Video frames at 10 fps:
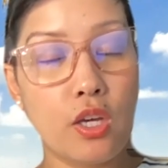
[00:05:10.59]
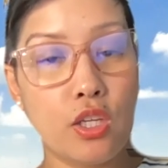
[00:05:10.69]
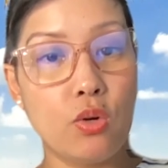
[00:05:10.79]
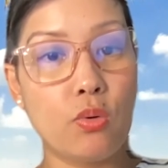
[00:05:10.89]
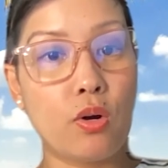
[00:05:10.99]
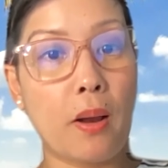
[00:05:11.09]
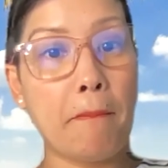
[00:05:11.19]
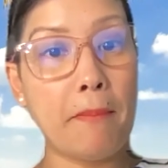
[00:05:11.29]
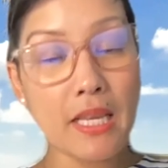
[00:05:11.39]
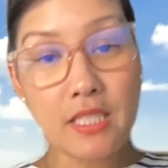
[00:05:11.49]
your
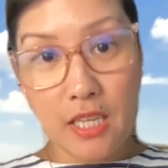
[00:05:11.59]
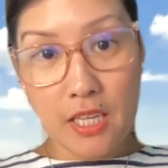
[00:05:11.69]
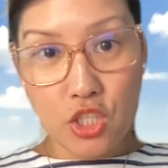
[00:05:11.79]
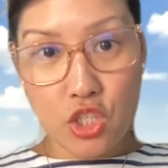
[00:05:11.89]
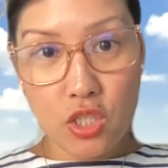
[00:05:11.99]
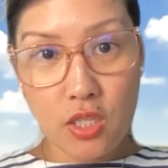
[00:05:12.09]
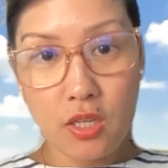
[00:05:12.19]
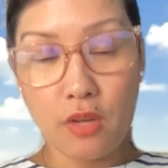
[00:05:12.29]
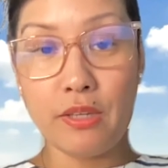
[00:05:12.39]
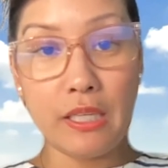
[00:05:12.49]
message
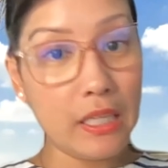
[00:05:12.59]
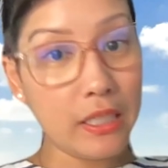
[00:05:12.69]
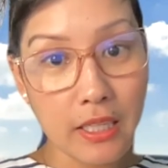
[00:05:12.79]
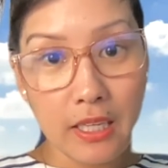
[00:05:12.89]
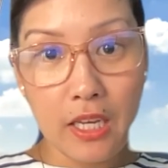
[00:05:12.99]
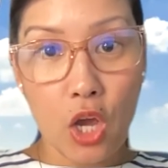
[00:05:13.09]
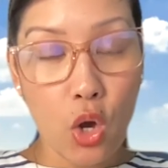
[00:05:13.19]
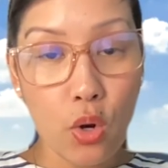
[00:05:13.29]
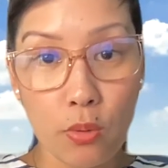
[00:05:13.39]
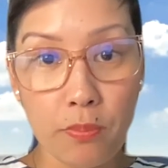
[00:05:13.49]
of healing and
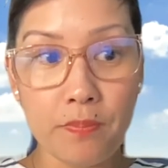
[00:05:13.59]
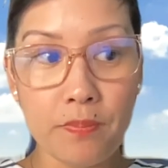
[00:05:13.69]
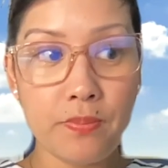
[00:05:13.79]
hope,